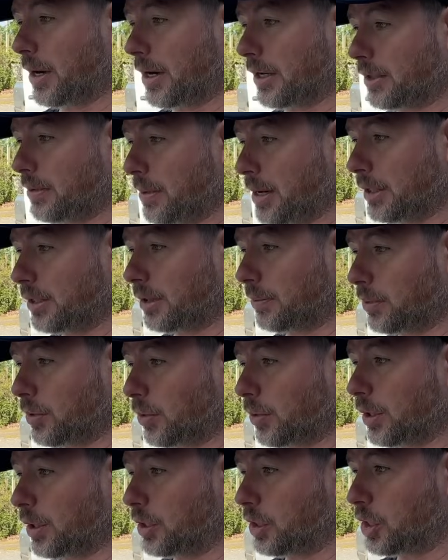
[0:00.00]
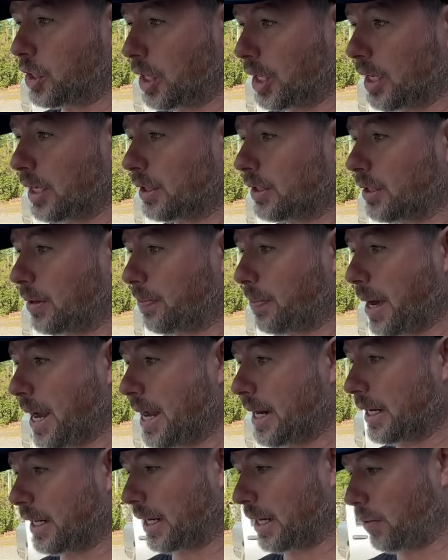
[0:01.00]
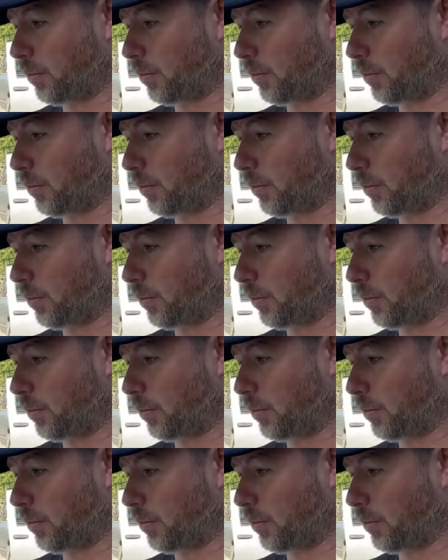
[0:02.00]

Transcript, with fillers: I'm gonna make some sort of jig to paint it.